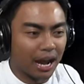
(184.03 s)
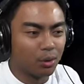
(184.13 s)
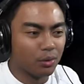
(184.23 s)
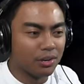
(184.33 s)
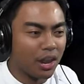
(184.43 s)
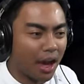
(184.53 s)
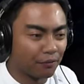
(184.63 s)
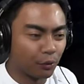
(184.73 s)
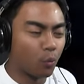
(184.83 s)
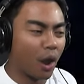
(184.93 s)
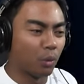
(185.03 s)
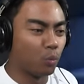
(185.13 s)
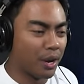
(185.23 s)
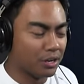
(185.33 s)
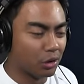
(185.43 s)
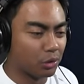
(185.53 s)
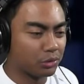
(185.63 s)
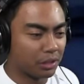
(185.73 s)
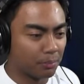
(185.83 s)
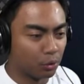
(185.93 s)
I would never want
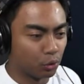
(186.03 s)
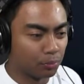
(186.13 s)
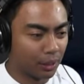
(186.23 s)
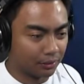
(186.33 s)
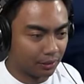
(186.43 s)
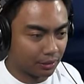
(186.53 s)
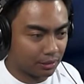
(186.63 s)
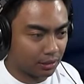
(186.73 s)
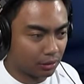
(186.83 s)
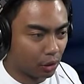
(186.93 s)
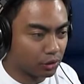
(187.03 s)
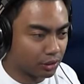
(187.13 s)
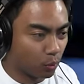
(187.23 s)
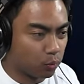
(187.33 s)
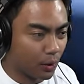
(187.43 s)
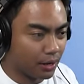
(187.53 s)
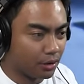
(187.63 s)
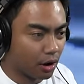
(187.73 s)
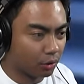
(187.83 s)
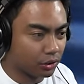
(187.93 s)
windows in my room like this. Close the
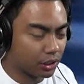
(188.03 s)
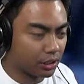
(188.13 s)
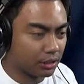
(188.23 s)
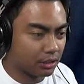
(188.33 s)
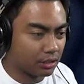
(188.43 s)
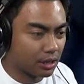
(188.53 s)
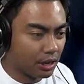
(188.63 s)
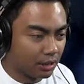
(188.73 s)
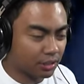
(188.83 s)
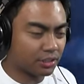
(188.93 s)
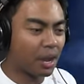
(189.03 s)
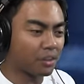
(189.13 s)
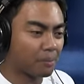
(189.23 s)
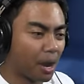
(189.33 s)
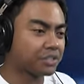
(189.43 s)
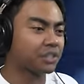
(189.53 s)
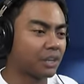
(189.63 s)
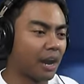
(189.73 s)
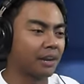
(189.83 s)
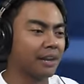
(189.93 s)
window, jeez. This is how the monster
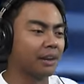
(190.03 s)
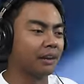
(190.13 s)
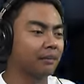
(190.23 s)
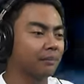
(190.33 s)
got in,